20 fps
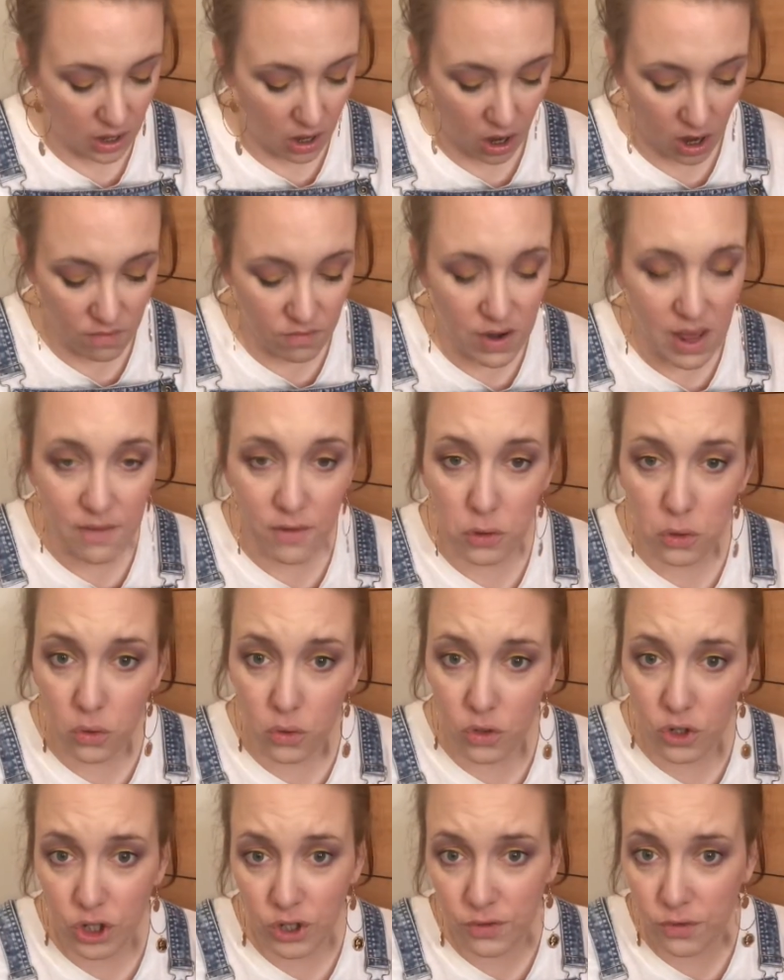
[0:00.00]
I've never
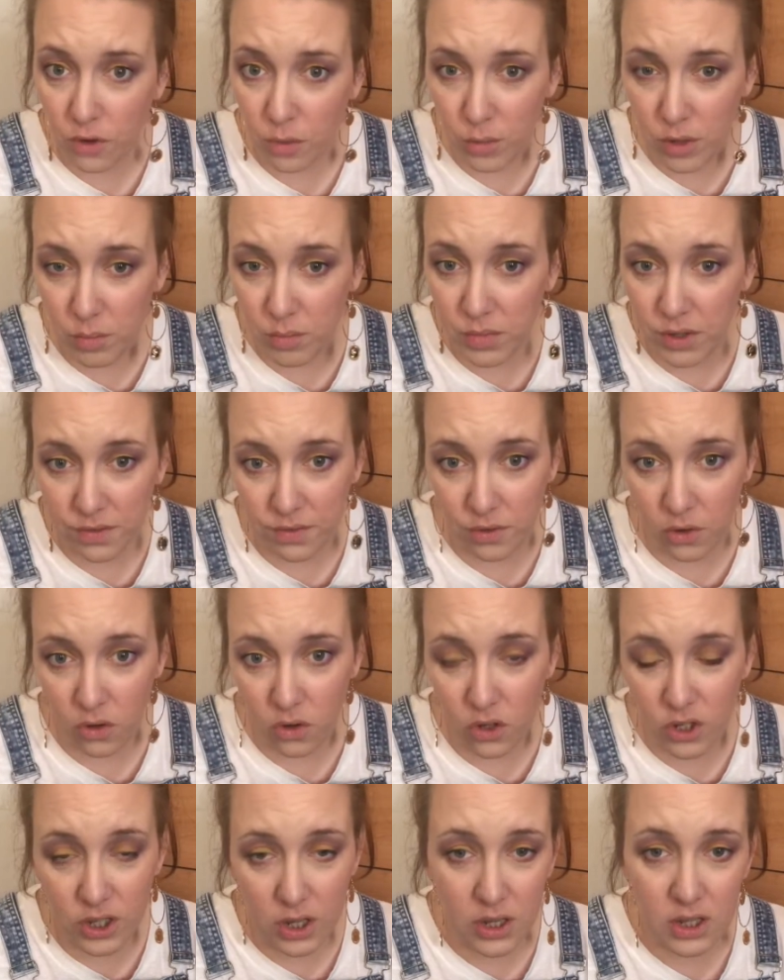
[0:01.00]
ordered from them
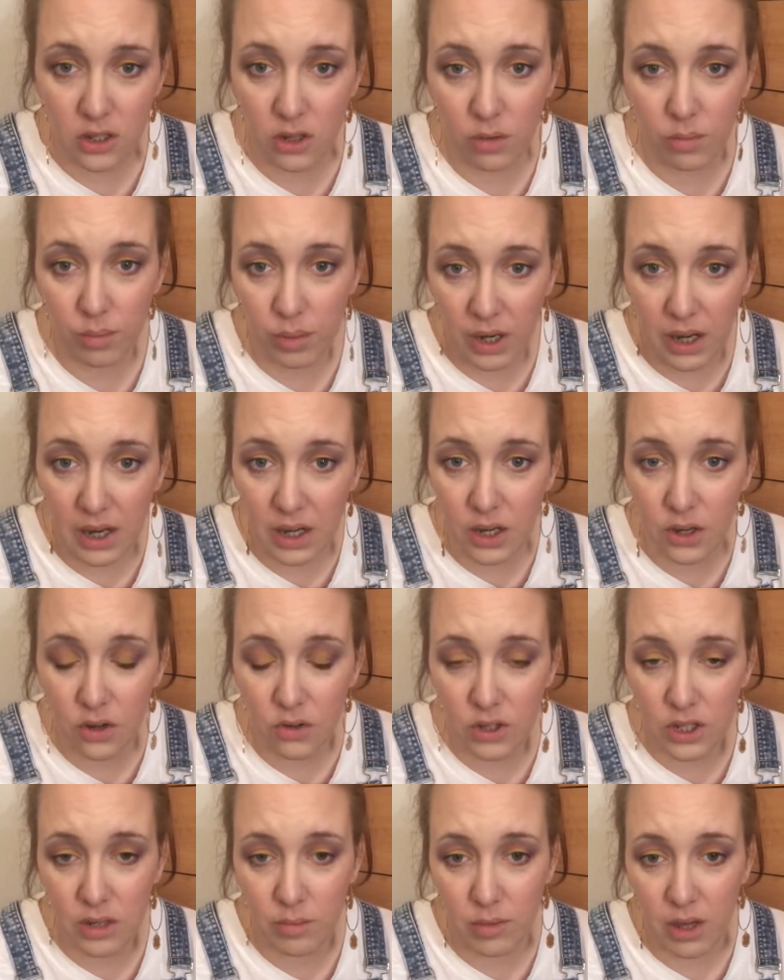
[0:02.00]
before, so it's completely
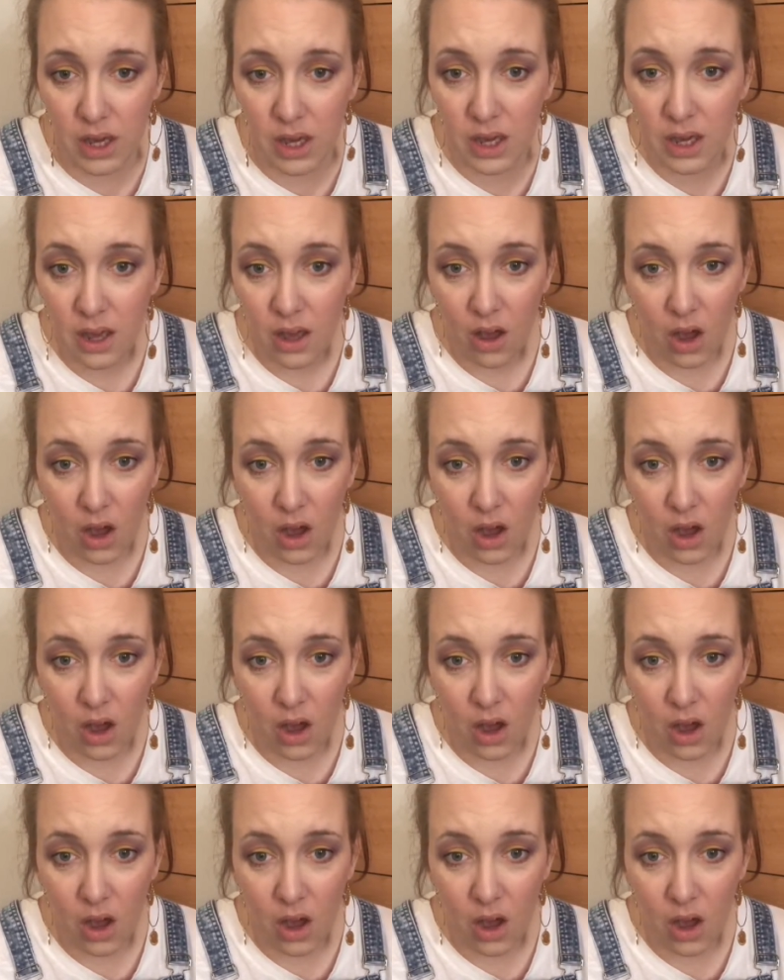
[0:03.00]
new to me.